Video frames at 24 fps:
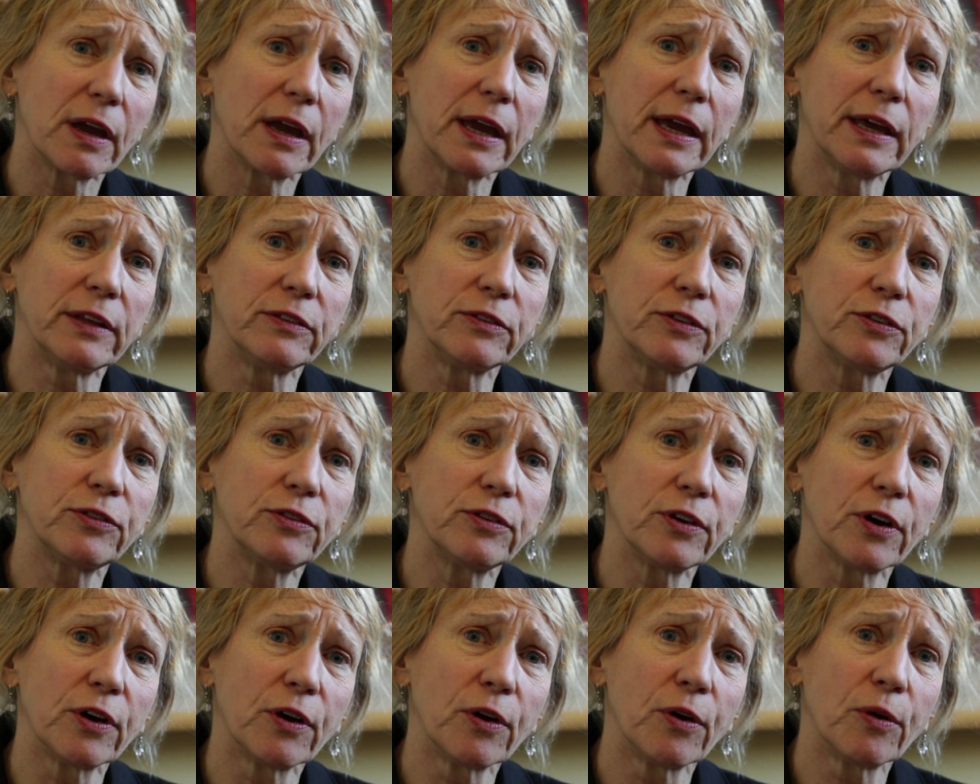And
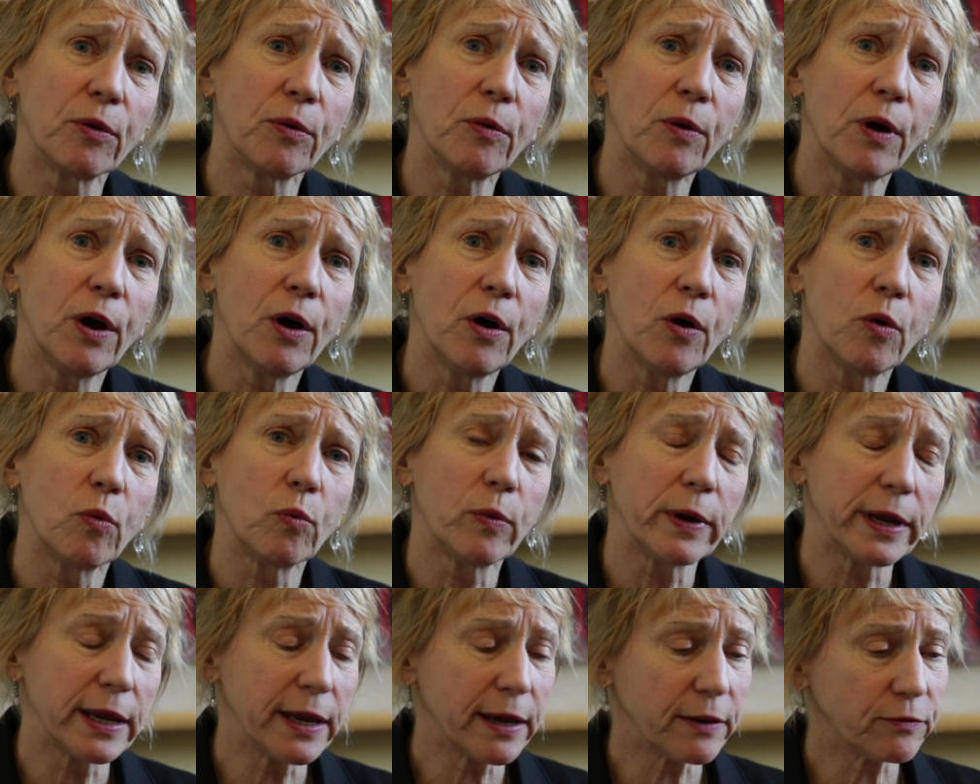so
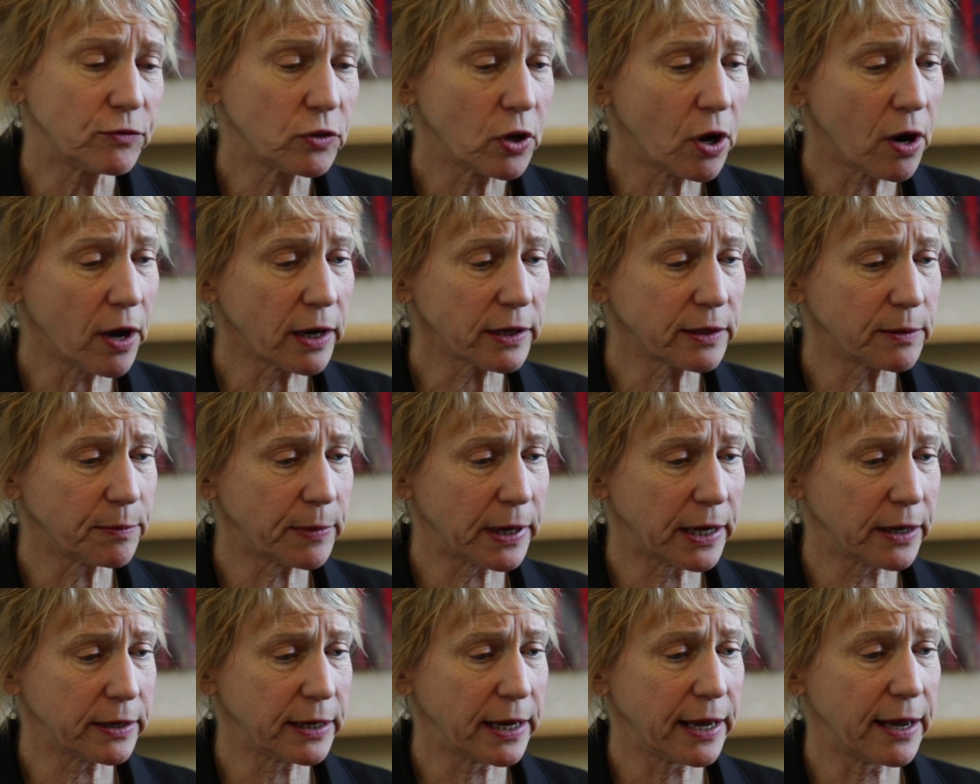we have talked
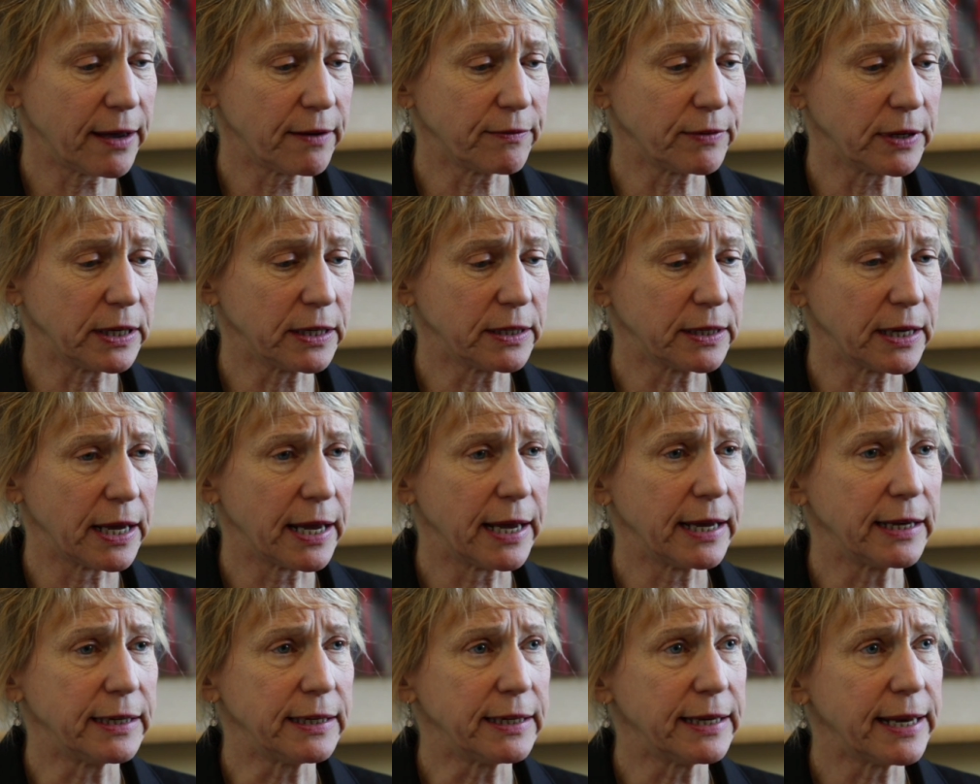about having
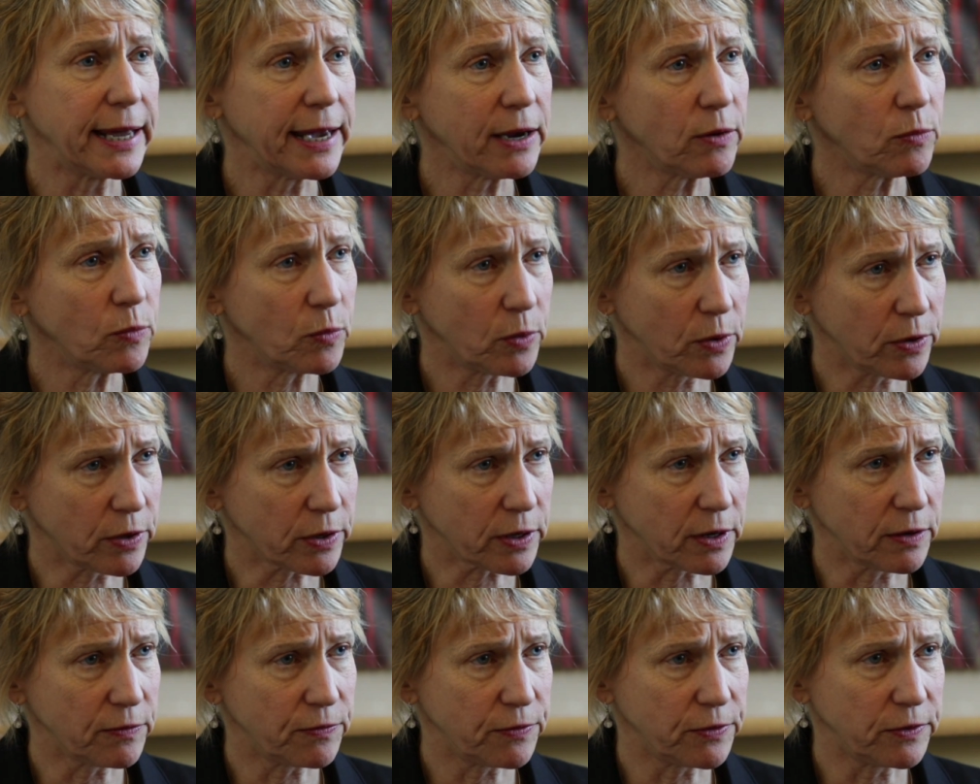a
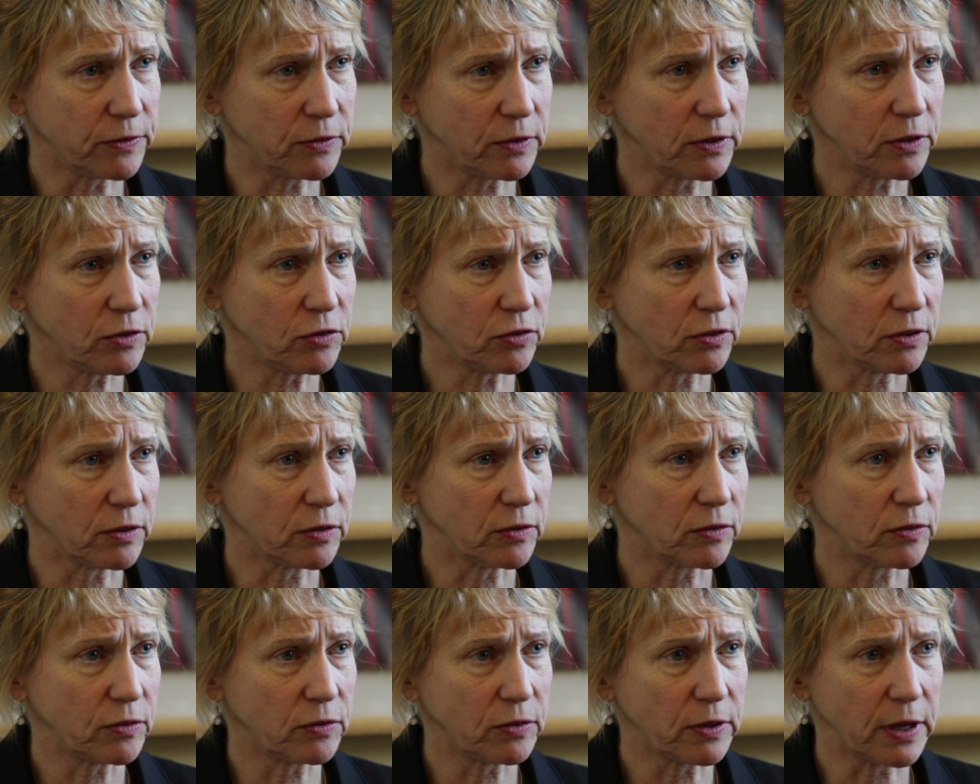network of
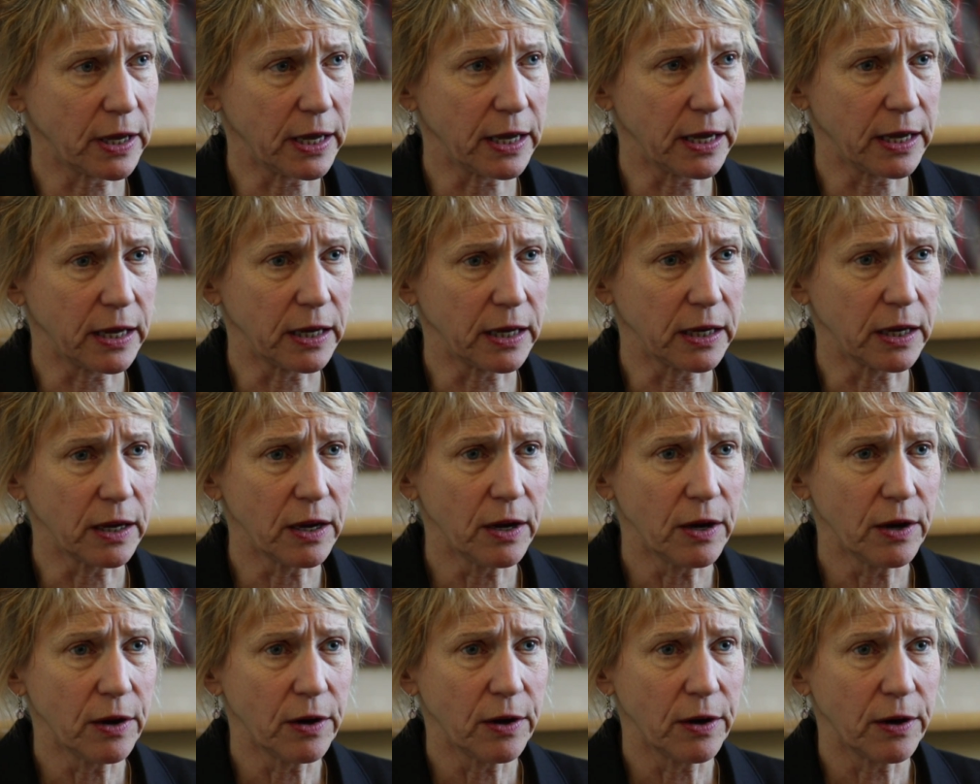physicians, say,
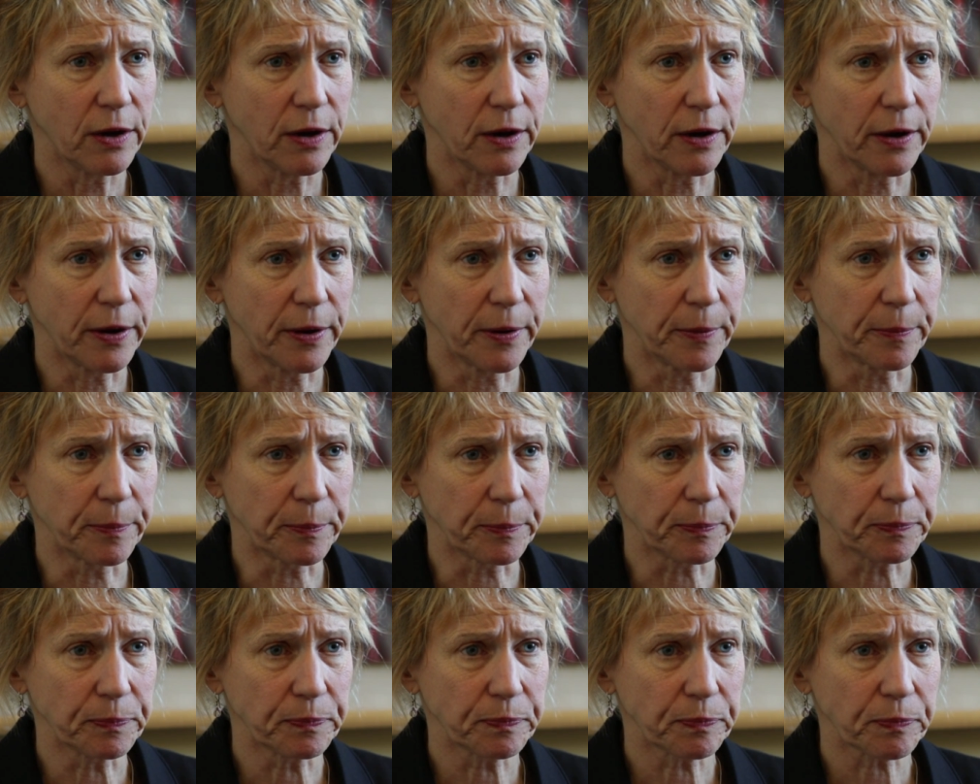
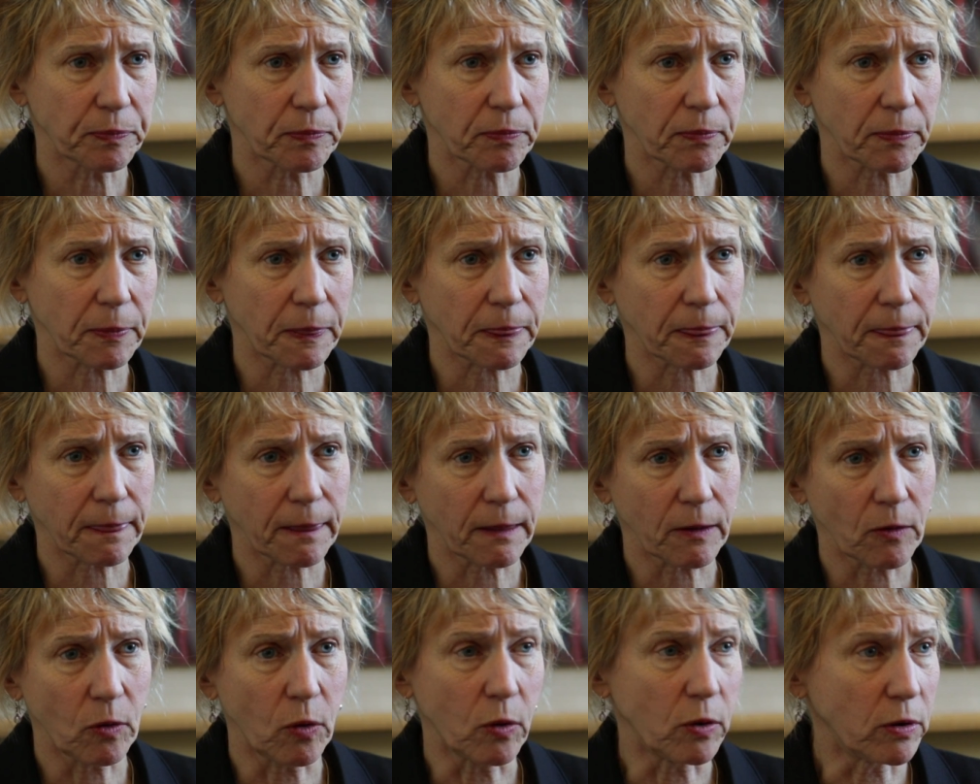
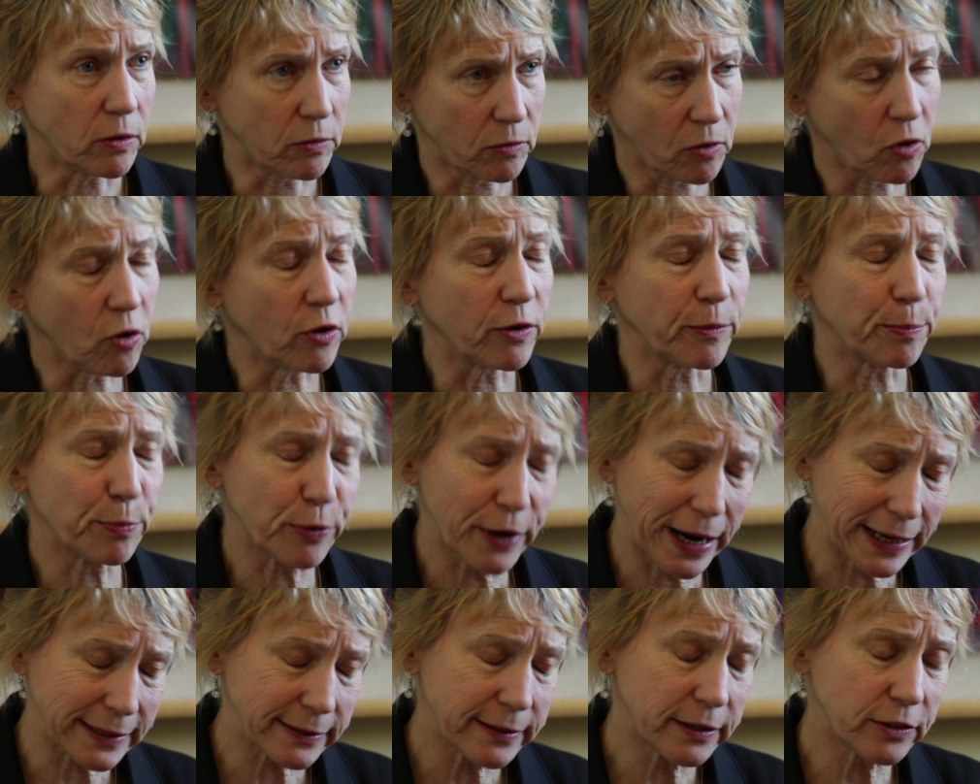or
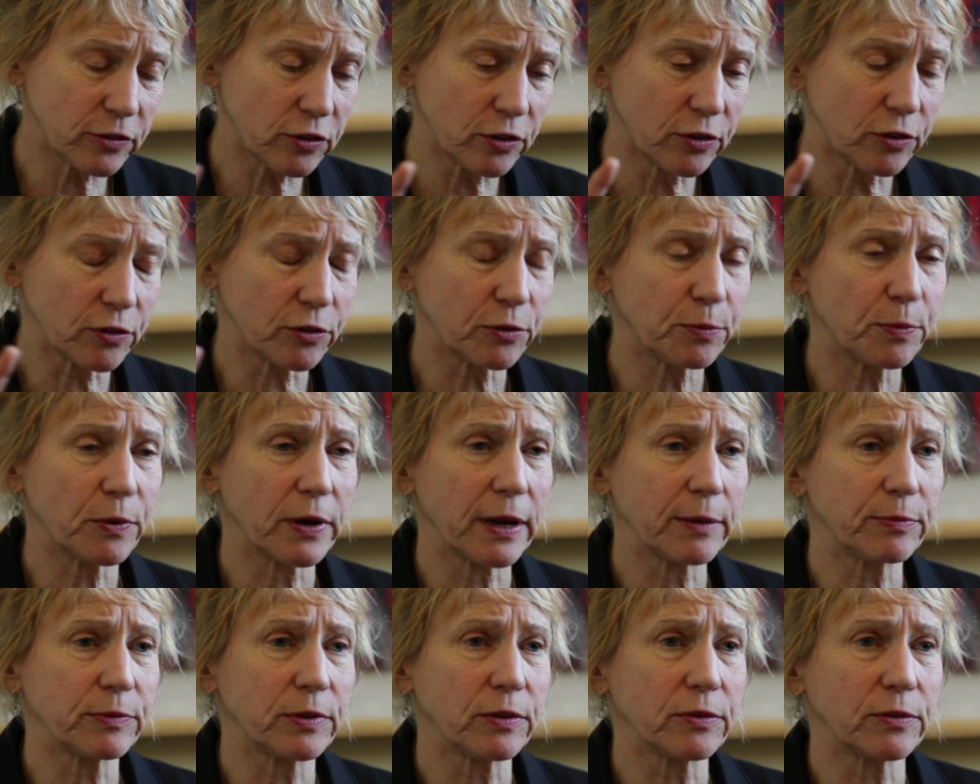practitioners
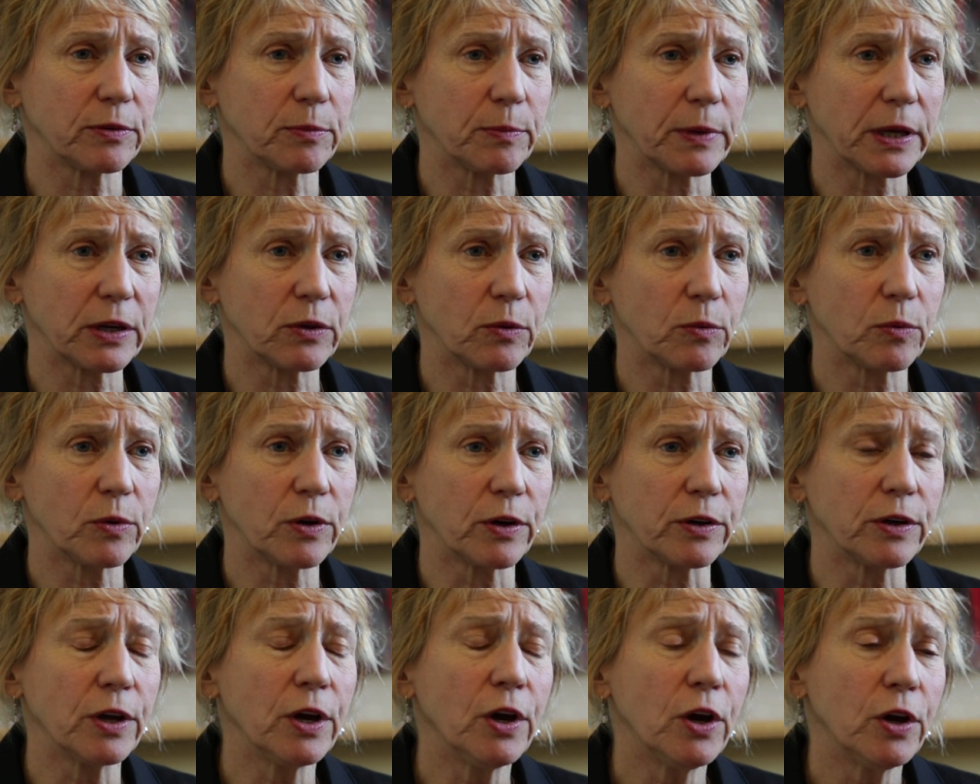perhaps is a better
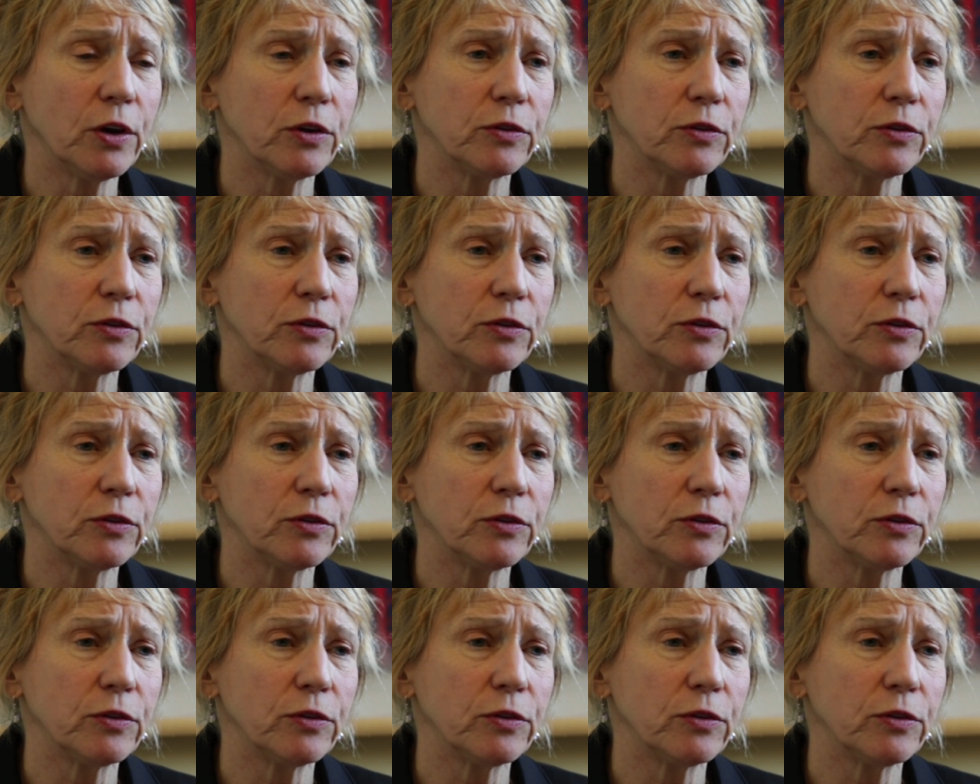word,